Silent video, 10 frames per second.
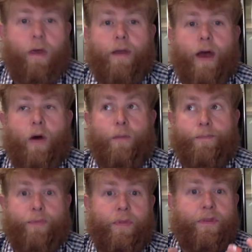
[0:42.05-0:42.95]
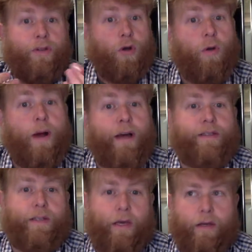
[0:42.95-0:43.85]
Now, the term
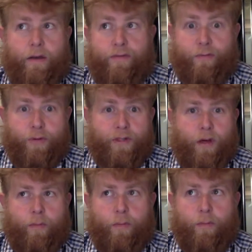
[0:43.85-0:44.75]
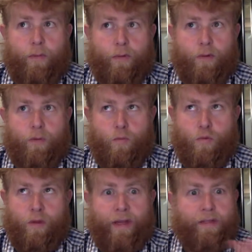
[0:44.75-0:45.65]
hacienda for some
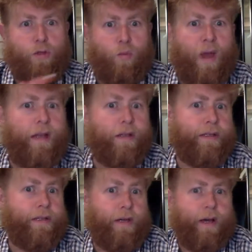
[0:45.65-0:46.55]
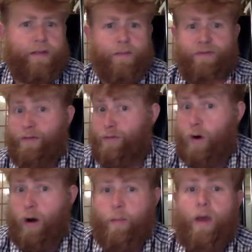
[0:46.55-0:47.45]
relates directly to the concept of a
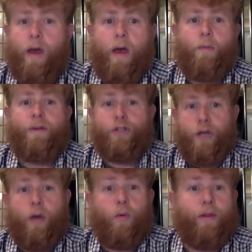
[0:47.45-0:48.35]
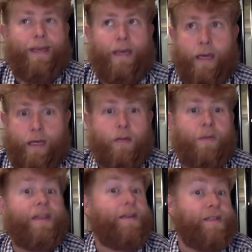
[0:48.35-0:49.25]
farm, but generally it can
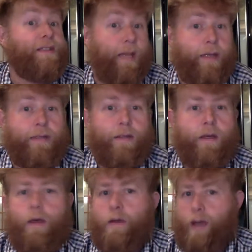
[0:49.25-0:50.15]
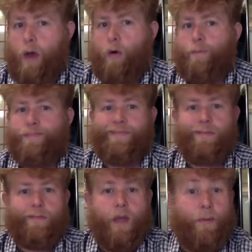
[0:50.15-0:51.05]
mean an estate. Now,
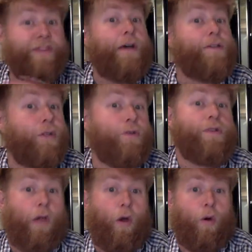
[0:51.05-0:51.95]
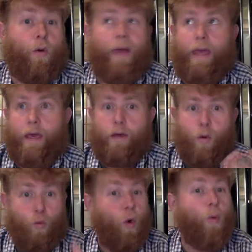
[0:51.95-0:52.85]
a couple thousand years ago, in
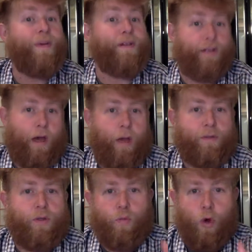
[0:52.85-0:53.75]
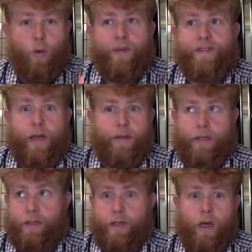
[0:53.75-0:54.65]
Roman times, the Romans had
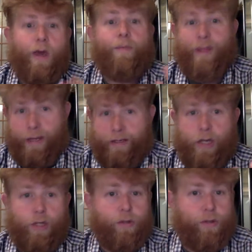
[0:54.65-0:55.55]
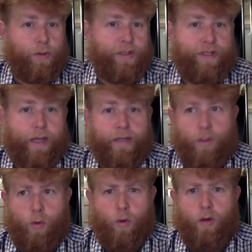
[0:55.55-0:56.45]
these plantations or estates that
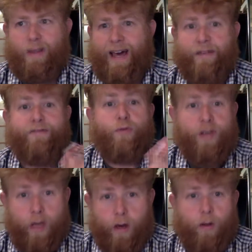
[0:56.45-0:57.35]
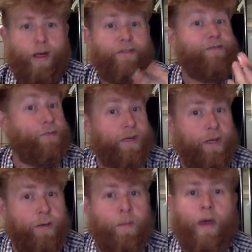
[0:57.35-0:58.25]
were called latifundia or
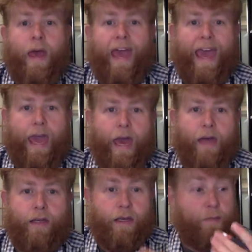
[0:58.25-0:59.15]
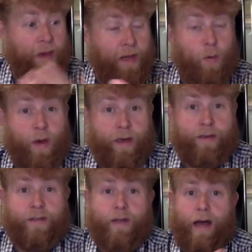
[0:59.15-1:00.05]
latifundium, and in many
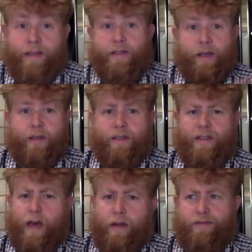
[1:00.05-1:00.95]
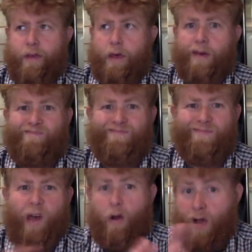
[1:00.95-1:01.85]
ways, haciendas kind of
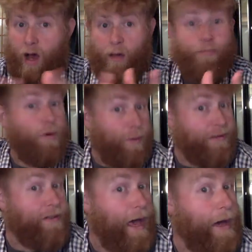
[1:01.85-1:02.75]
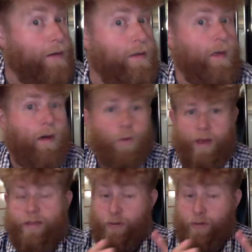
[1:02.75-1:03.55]
are comparable to that, right?